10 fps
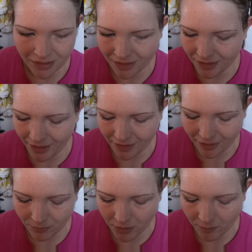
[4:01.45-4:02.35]
And I think
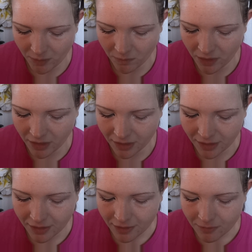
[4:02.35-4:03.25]
that's probably why.
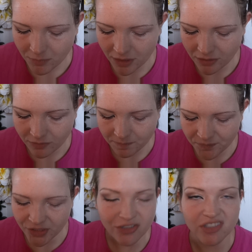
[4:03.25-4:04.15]
But
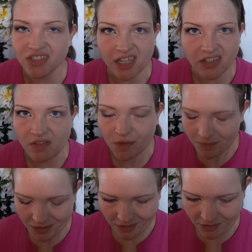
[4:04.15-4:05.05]
just a side note, if you
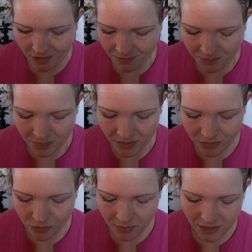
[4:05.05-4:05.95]
pick these up,
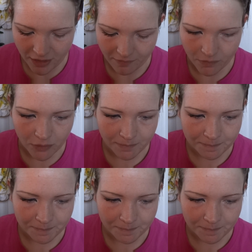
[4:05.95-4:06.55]
to be careful.